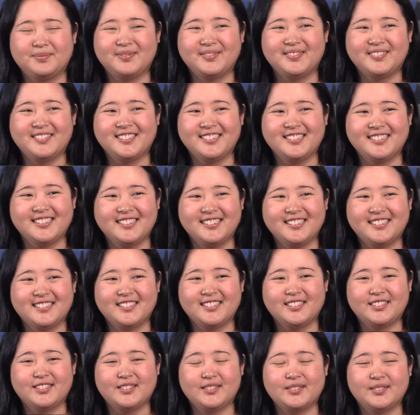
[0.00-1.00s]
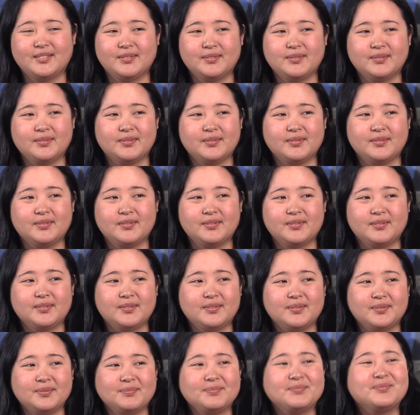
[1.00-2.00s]
Buzz. Hayley Tsukayama
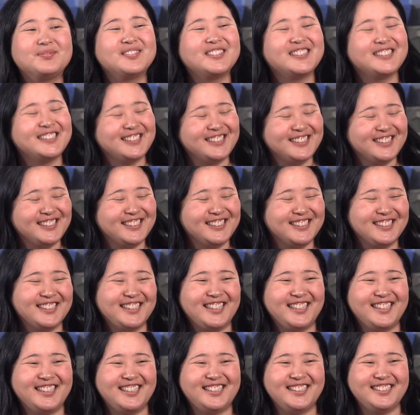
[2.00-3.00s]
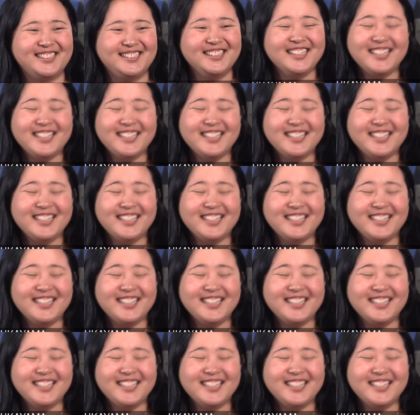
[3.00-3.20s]
is here to discuss. Good to see you.